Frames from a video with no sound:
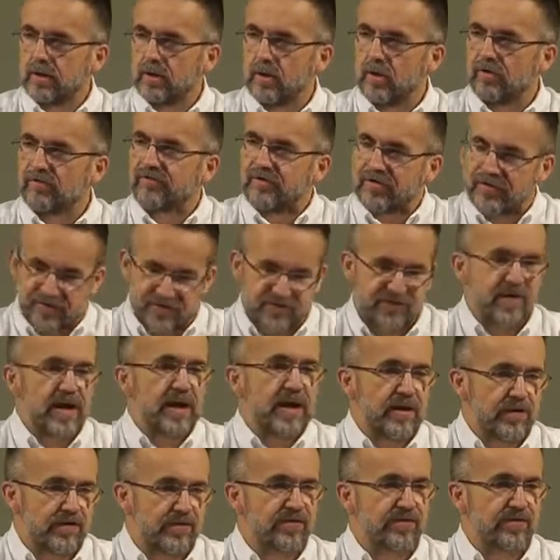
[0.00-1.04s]
of the
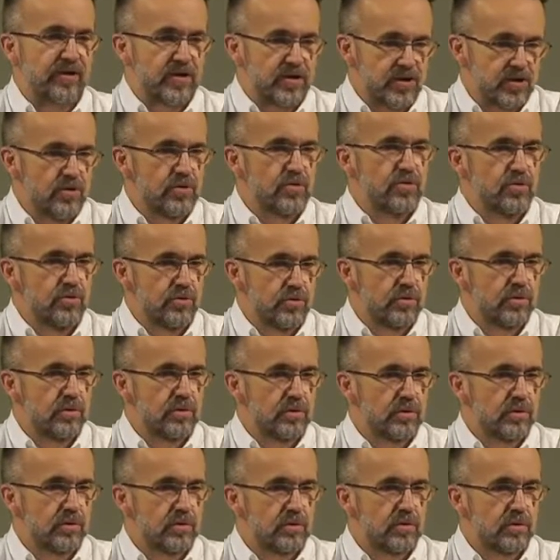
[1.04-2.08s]
faith that you
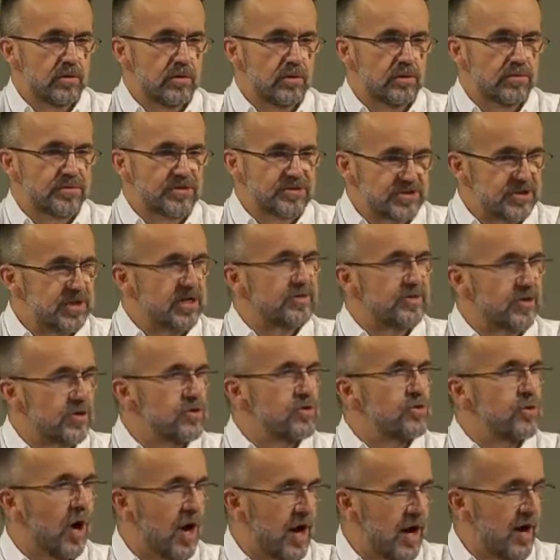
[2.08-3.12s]
say that
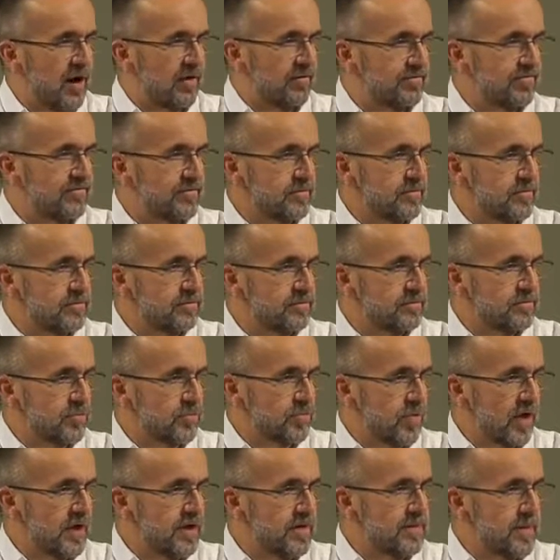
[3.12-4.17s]
you have,
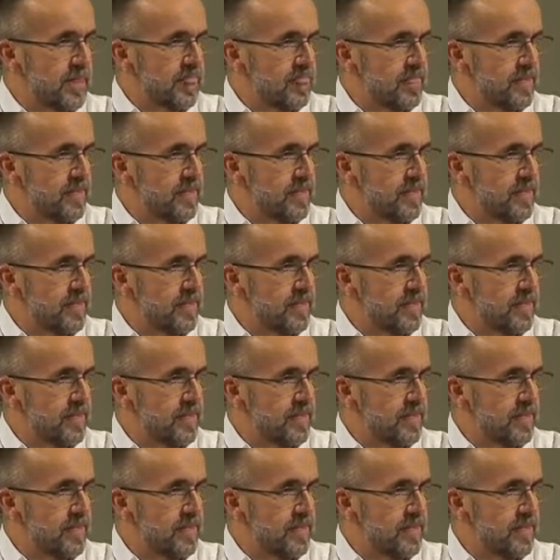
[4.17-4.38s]
right?